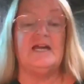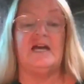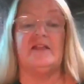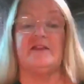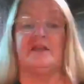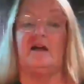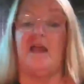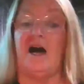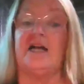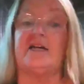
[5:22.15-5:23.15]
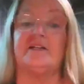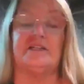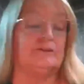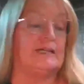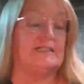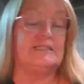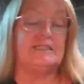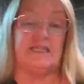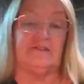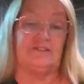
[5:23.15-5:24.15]
and then I'll hire you in
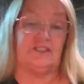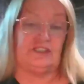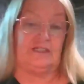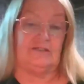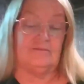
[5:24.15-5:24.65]
TFG.